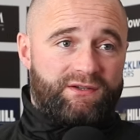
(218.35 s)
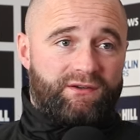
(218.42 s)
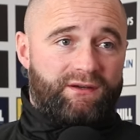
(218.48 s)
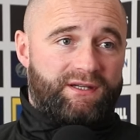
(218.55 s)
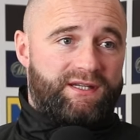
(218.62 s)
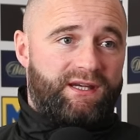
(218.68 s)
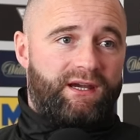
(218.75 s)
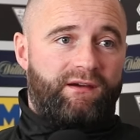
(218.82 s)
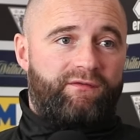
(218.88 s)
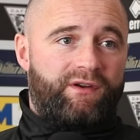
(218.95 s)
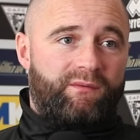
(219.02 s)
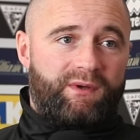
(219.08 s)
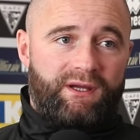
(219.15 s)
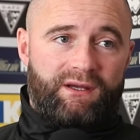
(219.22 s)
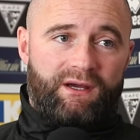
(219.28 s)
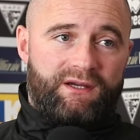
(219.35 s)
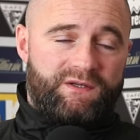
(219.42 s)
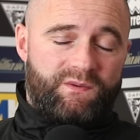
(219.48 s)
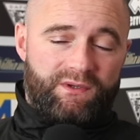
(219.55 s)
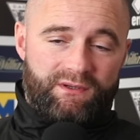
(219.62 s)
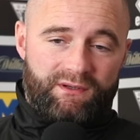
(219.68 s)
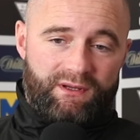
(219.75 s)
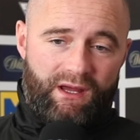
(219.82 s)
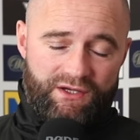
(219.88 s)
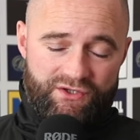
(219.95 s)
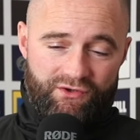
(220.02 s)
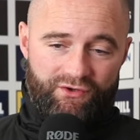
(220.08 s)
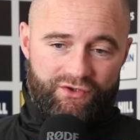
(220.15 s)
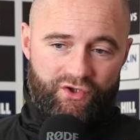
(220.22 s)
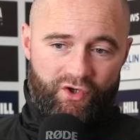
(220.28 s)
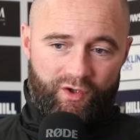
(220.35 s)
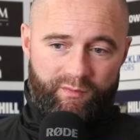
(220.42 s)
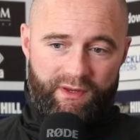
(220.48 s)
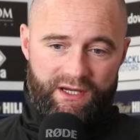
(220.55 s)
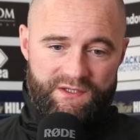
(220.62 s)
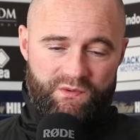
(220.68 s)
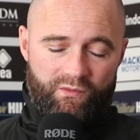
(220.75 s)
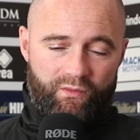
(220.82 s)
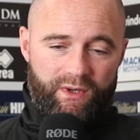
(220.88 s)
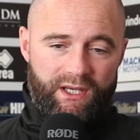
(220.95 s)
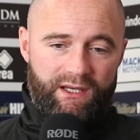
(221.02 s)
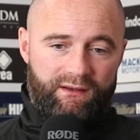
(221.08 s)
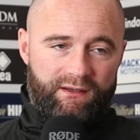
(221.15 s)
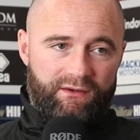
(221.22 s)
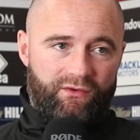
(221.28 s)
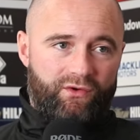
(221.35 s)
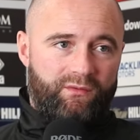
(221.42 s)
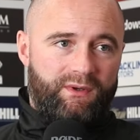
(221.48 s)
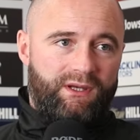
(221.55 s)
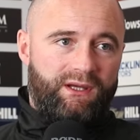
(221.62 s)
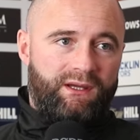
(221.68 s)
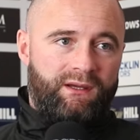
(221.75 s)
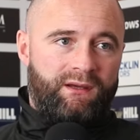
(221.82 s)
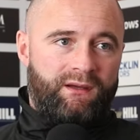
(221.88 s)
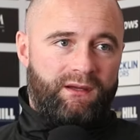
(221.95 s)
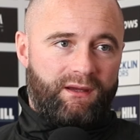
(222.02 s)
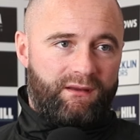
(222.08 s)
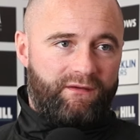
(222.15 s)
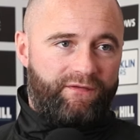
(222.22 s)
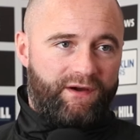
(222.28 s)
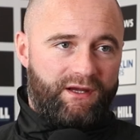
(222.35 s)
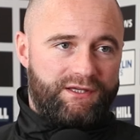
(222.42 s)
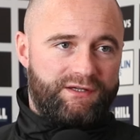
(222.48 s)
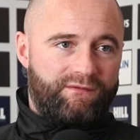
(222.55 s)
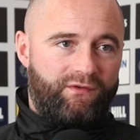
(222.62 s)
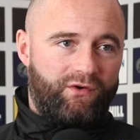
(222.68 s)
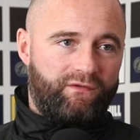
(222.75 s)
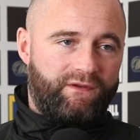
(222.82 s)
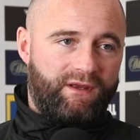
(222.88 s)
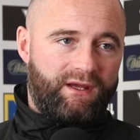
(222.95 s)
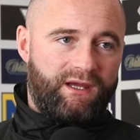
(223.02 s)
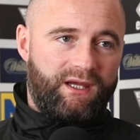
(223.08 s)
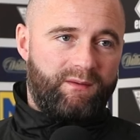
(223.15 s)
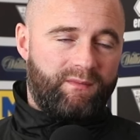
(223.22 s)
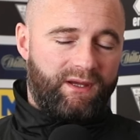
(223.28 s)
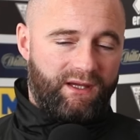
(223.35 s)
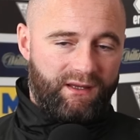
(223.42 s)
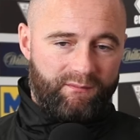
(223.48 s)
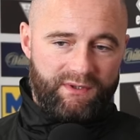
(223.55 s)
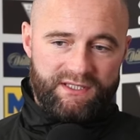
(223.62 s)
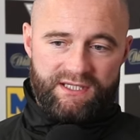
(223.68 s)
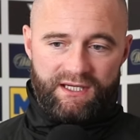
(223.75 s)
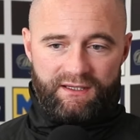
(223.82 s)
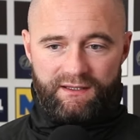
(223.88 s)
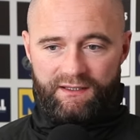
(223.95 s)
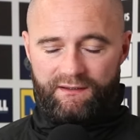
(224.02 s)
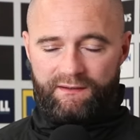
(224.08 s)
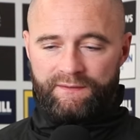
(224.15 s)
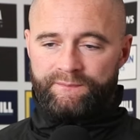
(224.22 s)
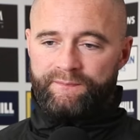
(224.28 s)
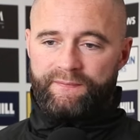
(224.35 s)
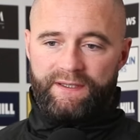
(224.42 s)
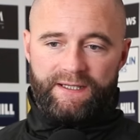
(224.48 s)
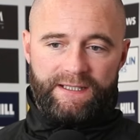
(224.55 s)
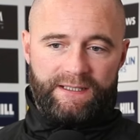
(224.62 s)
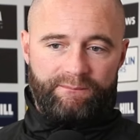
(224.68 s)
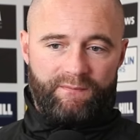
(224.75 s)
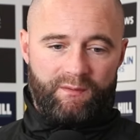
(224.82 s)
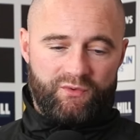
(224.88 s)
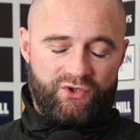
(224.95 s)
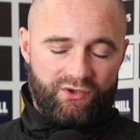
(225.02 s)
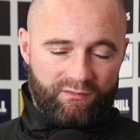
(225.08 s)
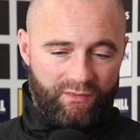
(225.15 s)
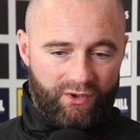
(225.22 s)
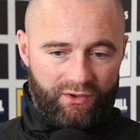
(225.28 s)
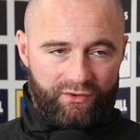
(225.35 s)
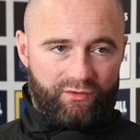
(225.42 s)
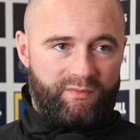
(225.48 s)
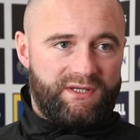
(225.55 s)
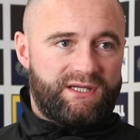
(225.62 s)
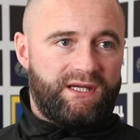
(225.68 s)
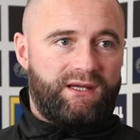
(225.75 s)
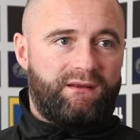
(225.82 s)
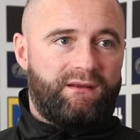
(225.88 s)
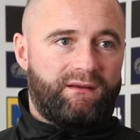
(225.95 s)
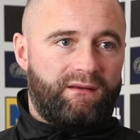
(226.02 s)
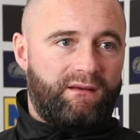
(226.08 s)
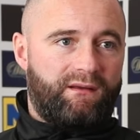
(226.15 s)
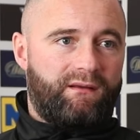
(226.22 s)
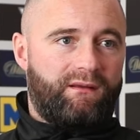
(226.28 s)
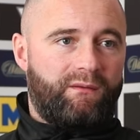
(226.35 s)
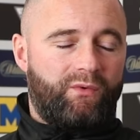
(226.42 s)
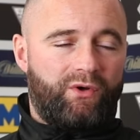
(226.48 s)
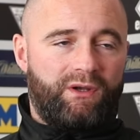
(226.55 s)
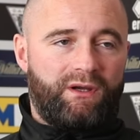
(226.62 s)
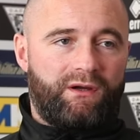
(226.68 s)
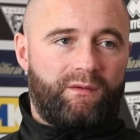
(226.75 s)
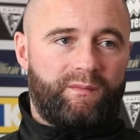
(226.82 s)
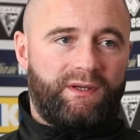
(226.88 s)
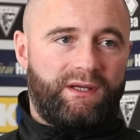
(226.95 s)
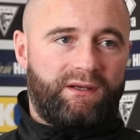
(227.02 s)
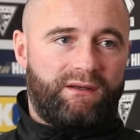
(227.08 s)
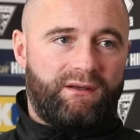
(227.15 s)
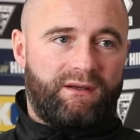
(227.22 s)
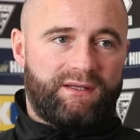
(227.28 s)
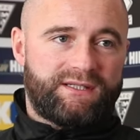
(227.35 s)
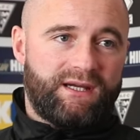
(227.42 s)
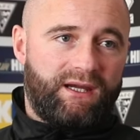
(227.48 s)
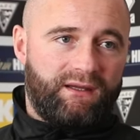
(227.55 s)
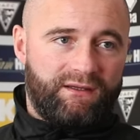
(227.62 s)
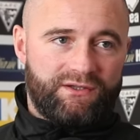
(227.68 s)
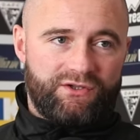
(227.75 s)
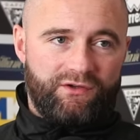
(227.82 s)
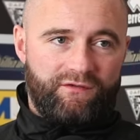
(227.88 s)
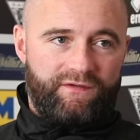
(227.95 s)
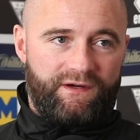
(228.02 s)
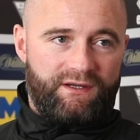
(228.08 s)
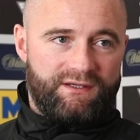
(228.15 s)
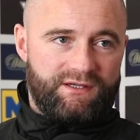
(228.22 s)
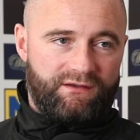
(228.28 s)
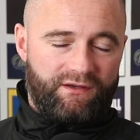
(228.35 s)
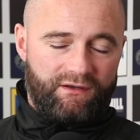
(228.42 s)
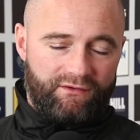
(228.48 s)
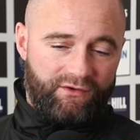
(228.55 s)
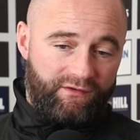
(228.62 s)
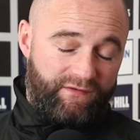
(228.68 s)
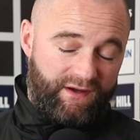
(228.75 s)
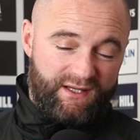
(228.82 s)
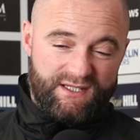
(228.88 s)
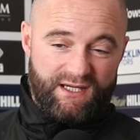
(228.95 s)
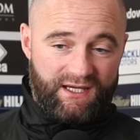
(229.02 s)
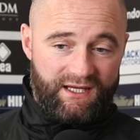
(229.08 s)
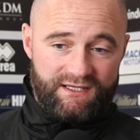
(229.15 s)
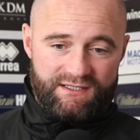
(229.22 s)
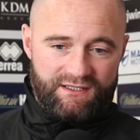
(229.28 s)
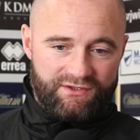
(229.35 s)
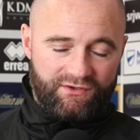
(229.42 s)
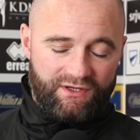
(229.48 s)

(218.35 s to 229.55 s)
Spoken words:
Like I say it every week, that's our job, that's what we need to do. We need to get the fans involved in the game, get them excited. I'm sure Morton will be saying that they want to come here and silence our fans or turn their fans against us.